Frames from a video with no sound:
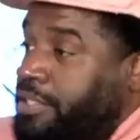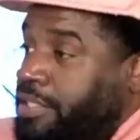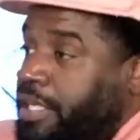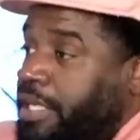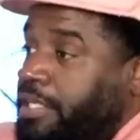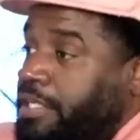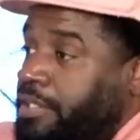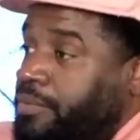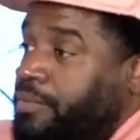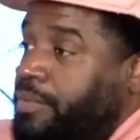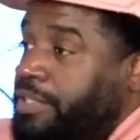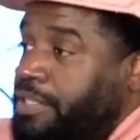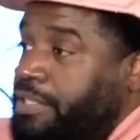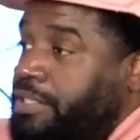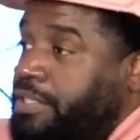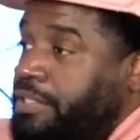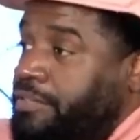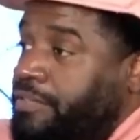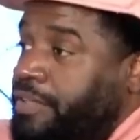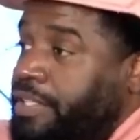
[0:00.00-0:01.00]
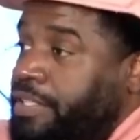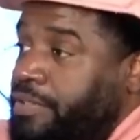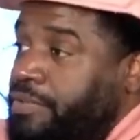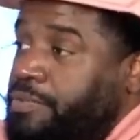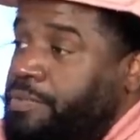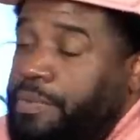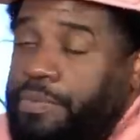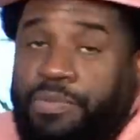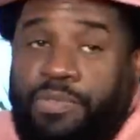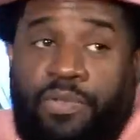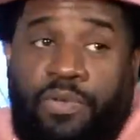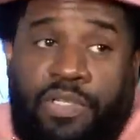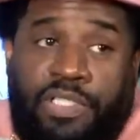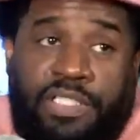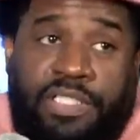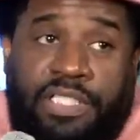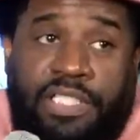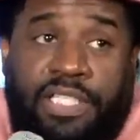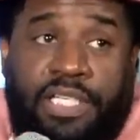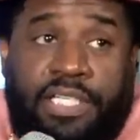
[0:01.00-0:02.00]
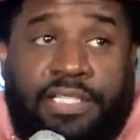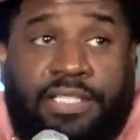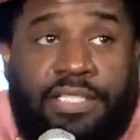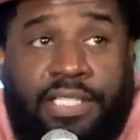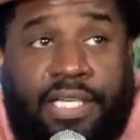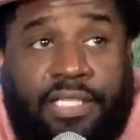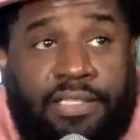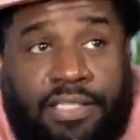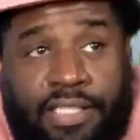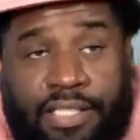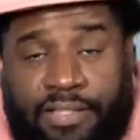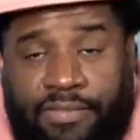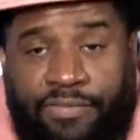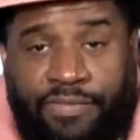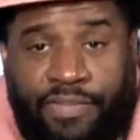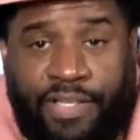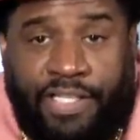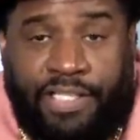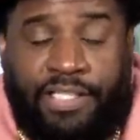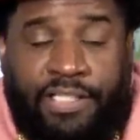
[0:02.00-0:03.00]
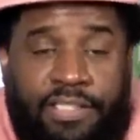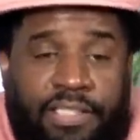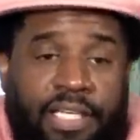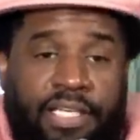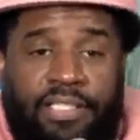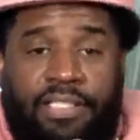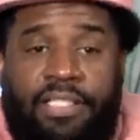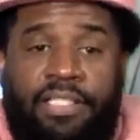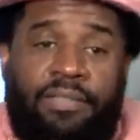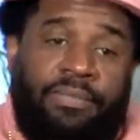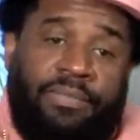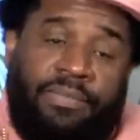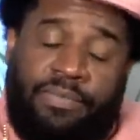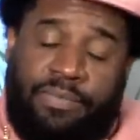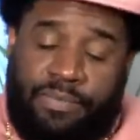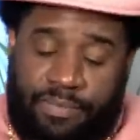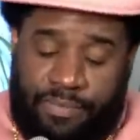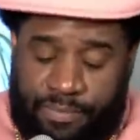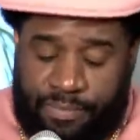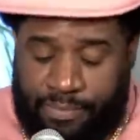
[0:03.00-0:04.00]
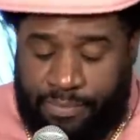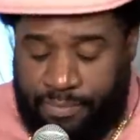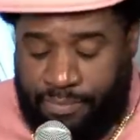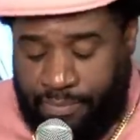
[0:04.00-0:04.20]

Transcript: yeah, Usher got another residency in Vegas. It was people mm-hmm. going to see Usher yeah, out there well, in sold Vegas. Out last done. year,